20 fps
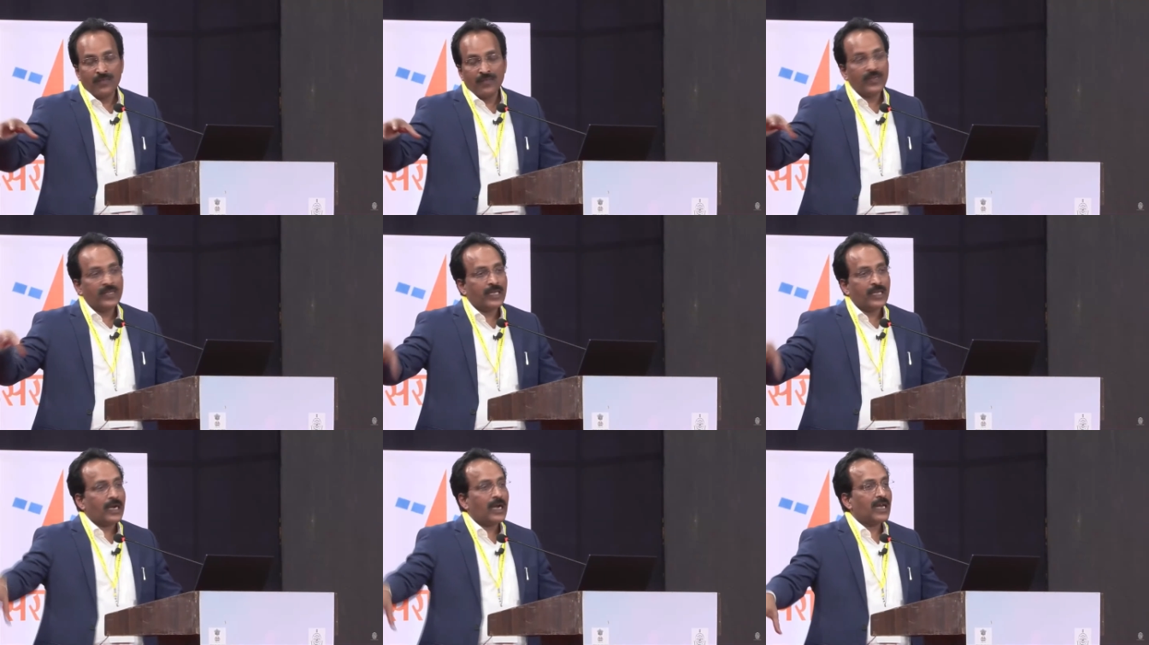
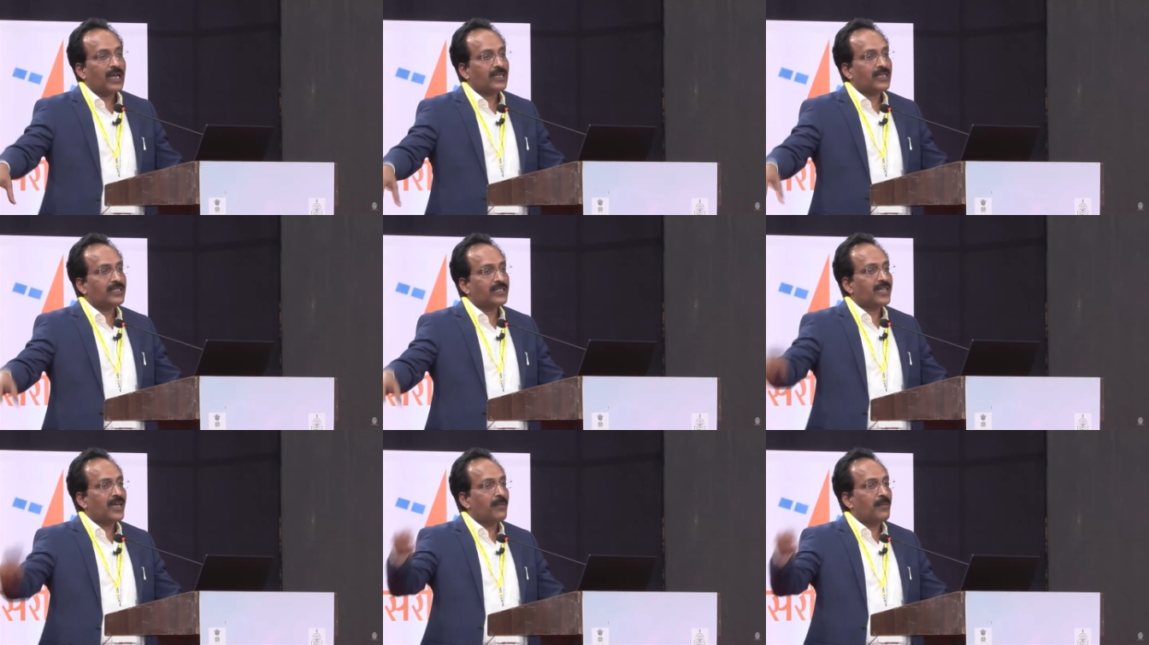When they
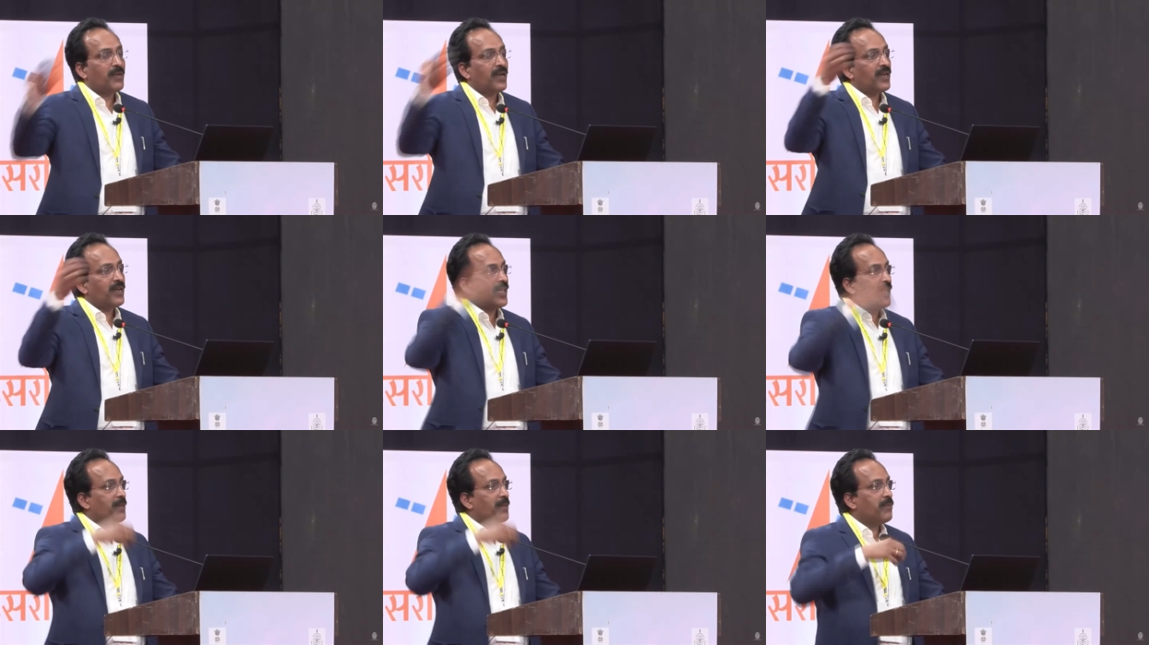collected sample
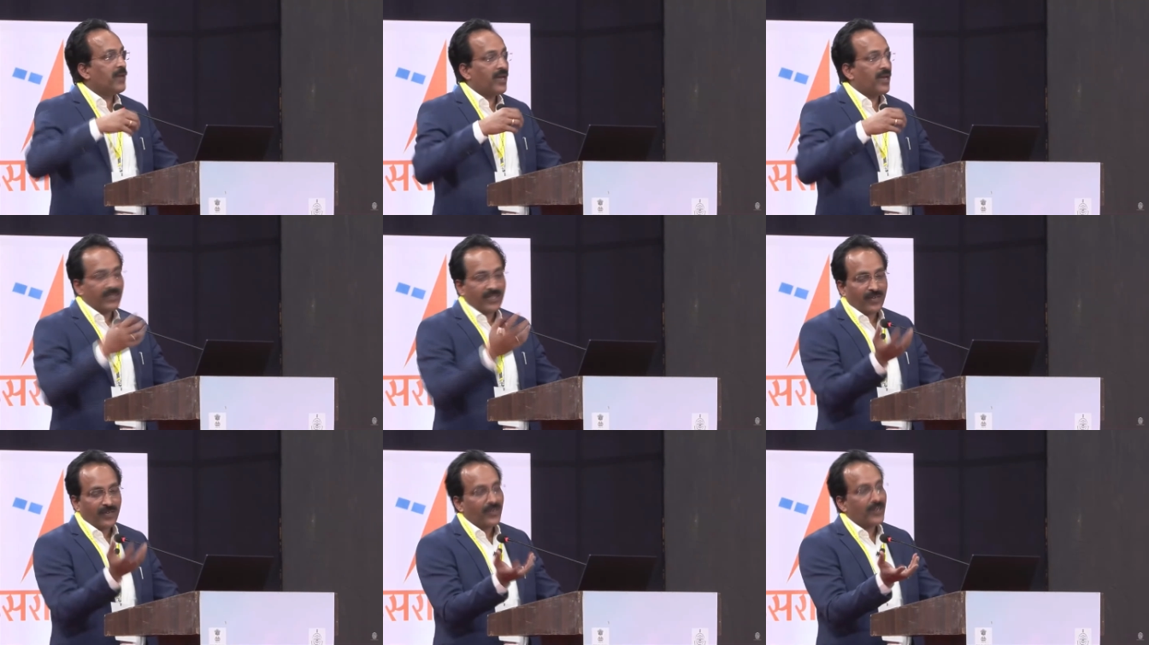and came
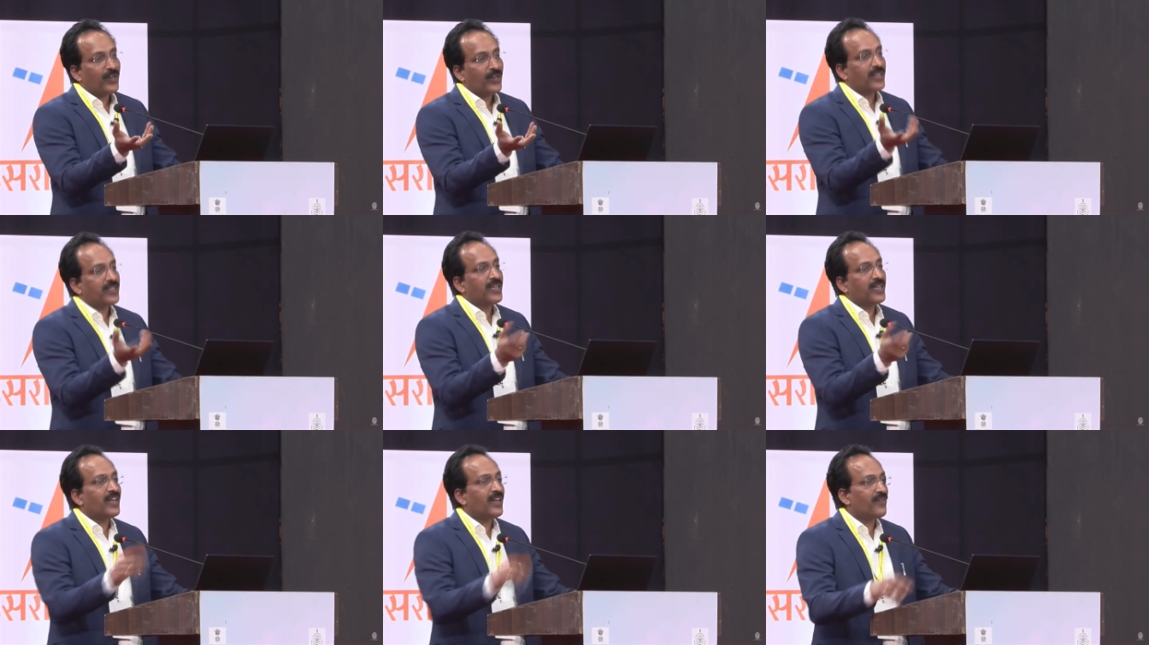back, there were
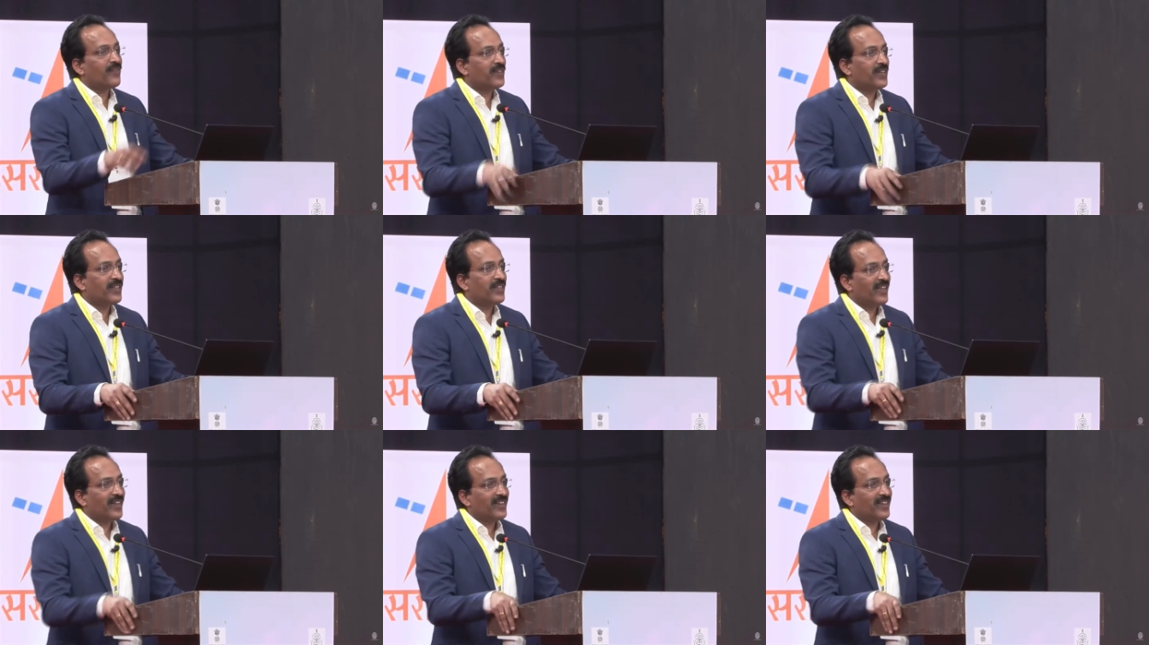nothing
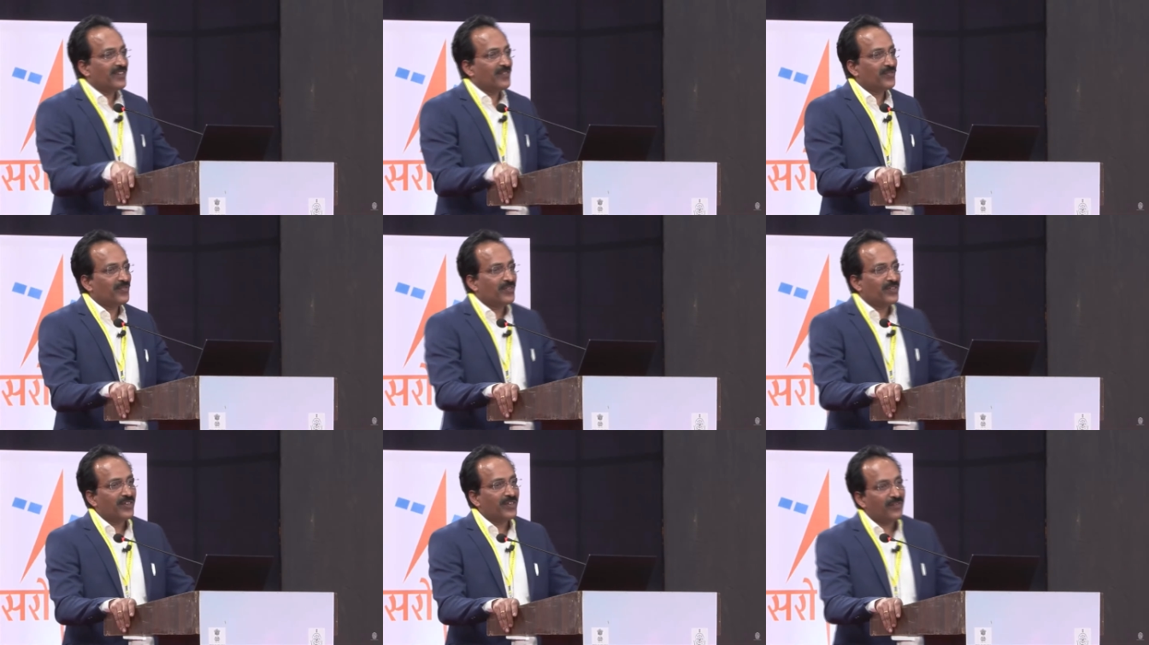left in that.
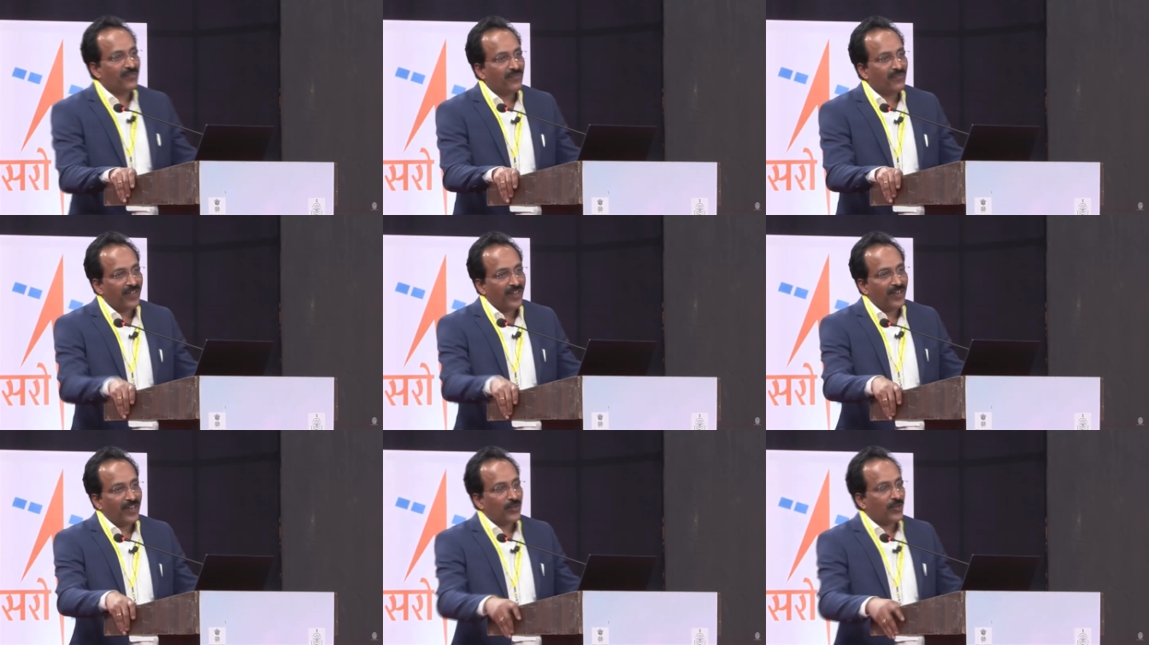It
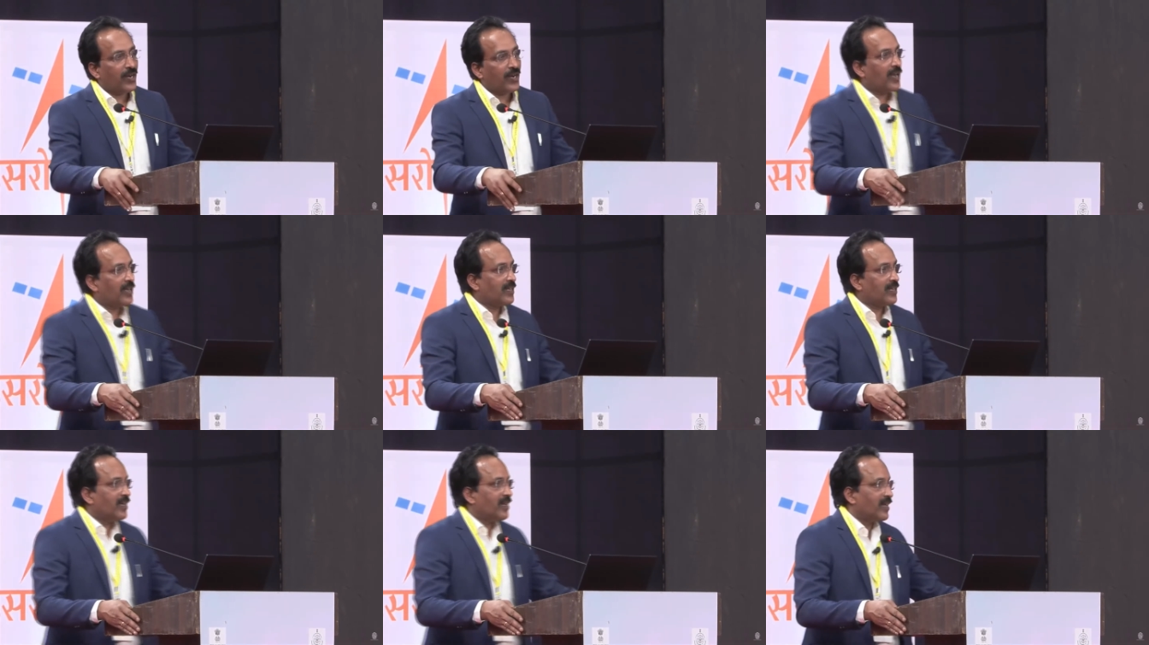failed to
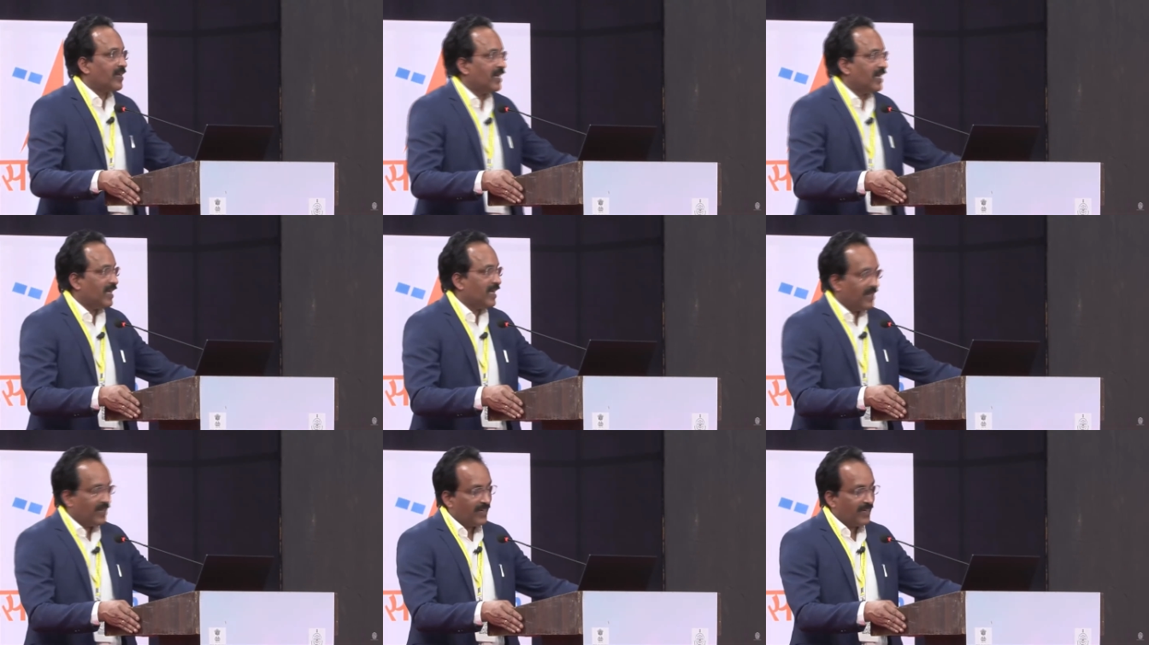collect and
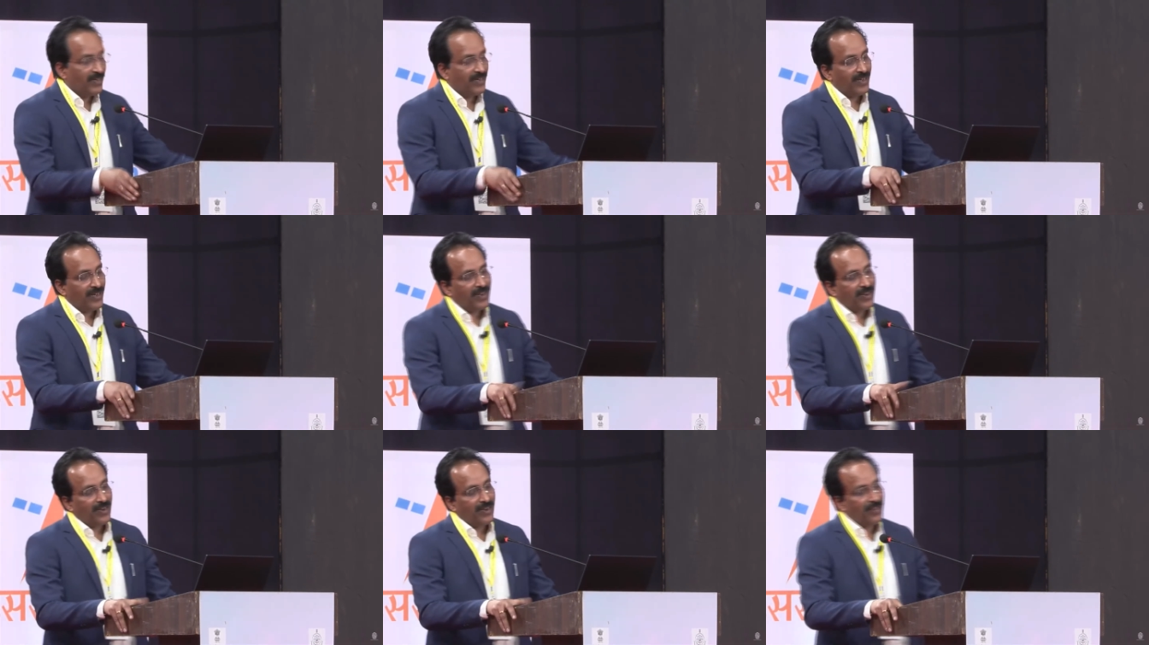retain it
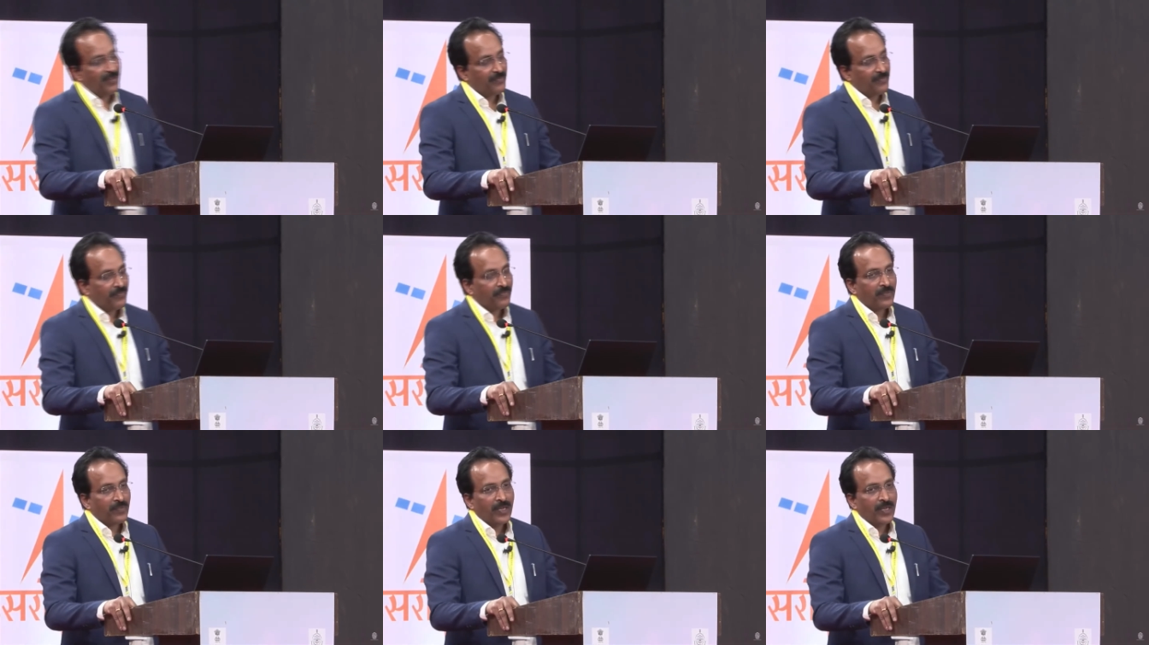internally.